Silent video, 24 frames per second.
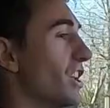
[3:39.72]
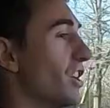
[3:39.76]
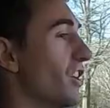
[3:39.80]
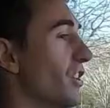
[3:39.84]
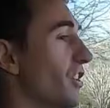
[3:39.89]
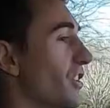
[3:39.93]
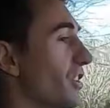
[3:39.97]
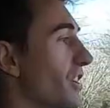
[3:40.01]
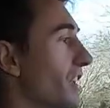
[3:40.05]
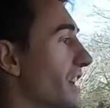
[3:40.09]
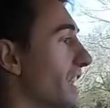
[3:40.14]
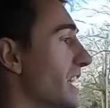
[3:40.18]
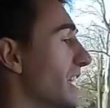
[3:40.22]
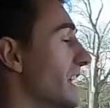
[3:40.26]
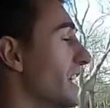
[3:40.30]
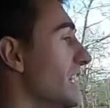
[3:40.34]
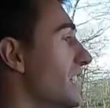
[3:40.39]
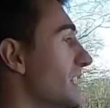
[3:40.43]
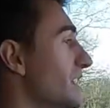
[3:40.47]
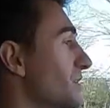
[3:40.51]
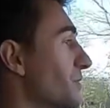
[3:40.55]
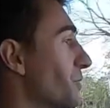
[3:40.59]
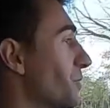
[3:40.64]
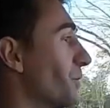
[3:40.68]
hood. It
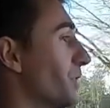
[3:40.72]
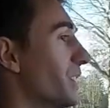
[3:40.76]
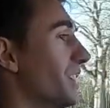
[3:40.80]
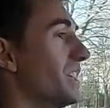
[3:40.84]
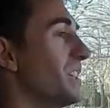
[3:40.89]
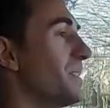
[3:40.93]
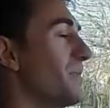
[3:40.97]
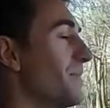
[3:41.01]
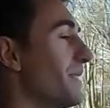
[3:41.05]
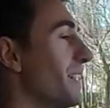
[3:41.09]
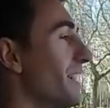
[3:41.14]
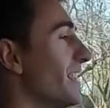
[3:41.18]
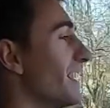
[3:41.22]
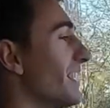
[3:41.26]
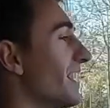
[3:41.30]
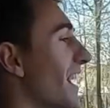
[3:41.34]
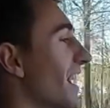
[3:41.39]
is really big.